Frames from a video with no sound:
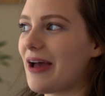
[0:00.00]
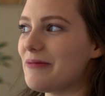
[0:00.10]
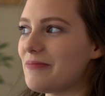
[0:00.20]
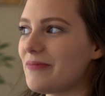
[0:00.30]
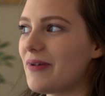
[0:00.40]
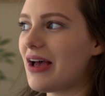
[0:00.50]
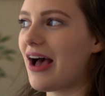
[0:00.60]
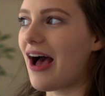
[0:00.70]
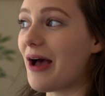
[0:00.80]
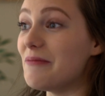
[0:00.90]

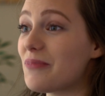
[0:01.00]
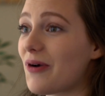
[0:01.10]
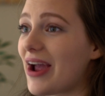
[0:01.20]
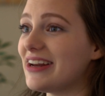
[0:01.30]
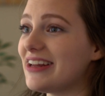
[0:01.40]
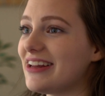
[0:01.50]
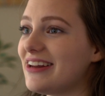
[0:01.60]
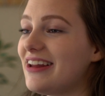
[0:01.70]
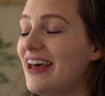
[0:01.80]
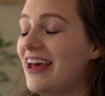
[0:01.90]
I'm
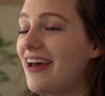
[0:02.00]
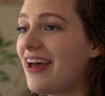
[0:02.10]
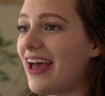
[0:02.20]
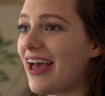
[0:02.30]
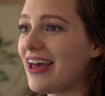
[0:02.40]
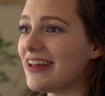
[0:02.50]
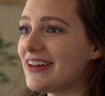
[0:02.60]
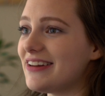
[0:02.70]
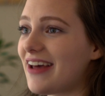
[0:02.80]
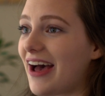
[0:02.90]
pregnant
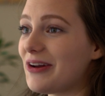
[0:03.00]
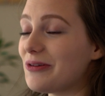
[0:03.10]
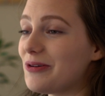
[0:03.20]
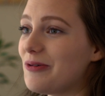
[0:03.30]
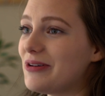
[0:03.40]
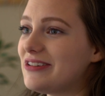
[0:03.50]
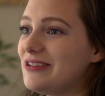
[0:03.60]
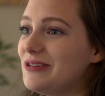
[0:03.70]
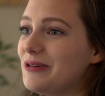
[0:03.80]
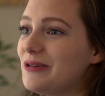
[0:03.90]
and I don't know what to
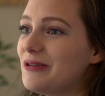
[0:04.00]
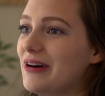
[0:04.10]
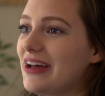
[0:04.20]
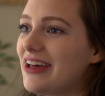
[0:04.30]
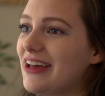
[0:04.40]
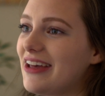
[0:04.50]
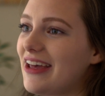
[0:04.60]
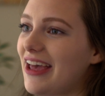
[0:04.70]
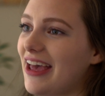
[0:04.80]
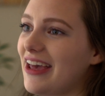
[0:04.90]
do.
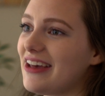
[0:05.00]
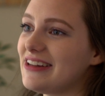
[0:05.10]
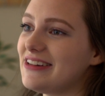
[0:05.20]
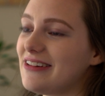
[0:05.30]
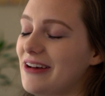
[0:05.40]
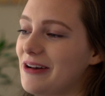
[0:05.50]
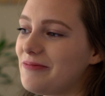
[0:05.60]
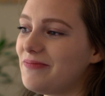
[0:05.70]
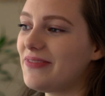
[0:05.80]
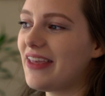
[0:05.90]

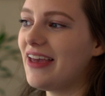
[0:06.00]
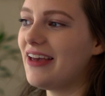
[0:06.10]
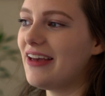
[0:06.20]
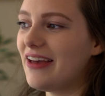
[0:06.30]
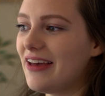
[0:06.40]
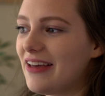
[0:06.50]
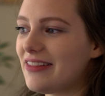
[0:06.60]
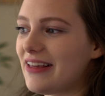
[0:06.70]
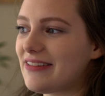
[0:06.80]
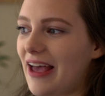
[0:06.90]

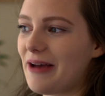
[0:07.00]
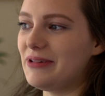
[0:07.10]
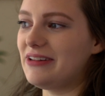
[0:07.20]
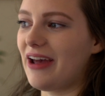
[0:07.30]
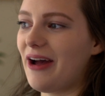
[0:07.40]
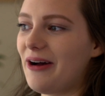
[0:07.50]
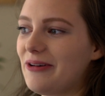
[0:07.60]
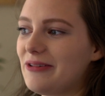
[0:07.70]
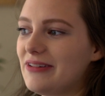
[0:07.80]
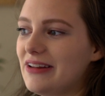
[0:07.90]
And they sat me
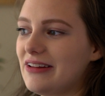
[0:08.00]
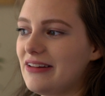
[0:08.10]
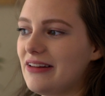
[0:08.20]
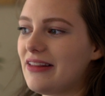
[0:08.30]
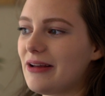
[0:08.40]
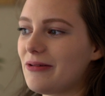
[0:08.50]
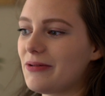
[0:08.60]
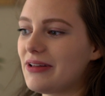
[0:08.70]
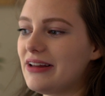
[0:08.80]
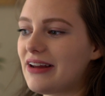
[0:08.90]
down and they were
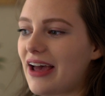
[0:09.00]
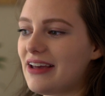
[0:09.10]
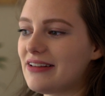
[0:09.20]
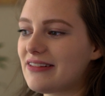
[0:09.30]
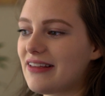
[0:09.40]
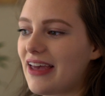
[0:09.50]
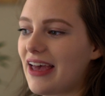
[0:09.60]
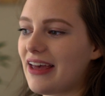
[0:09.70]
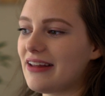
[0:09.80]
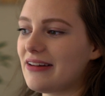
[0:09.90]
really nice
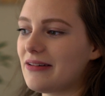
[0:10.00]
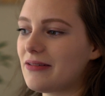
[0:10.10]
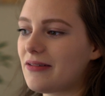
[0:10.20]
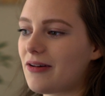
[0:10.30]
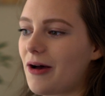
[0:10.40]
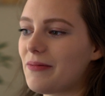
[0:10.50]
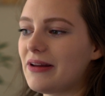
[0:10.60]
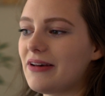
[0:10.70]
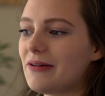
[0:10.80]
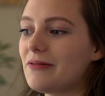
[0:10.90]
and got me
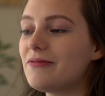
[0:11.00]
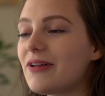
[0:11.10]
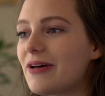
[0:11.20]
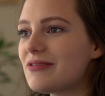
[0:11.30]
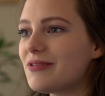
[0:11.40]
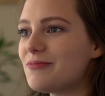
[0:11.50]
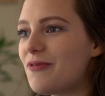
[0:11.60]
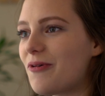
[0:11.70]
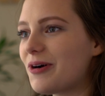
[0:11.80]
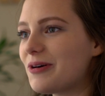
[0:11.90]
to fill out some
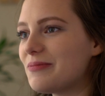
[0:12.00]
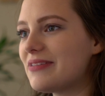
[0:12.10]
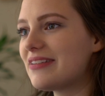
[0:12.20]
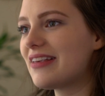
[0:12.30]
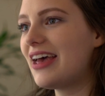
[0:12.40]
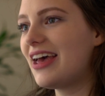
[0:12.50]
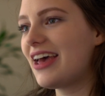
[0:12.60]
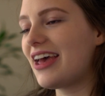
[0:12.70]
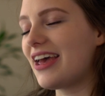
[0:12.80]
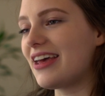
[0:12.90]
forms
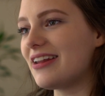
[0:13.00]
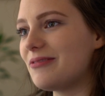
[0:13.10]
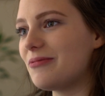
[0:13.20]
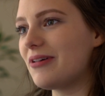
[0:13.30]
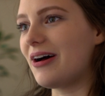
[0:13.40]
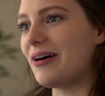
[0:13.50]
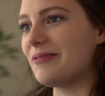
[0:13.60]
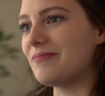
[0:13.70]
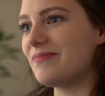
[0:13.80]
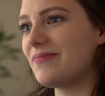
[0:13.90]
and
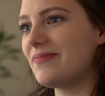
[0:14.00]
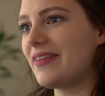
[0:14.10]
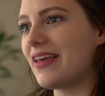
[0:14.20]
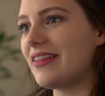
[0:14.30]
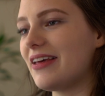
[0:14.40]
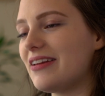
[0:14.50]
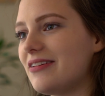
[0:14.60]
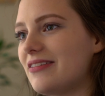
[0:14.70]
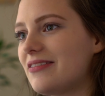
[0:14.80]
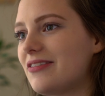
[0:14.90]
then
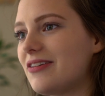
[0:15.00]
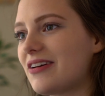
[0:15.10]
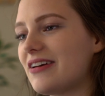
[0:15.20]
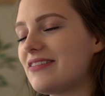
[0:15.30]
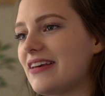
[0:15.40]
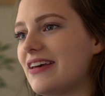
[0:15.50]
took us in